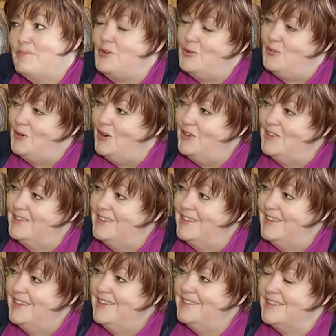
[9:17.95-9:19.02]
pool
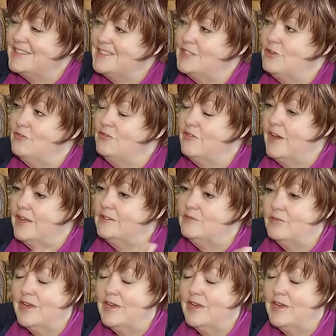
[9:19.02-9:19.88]
that's so fun.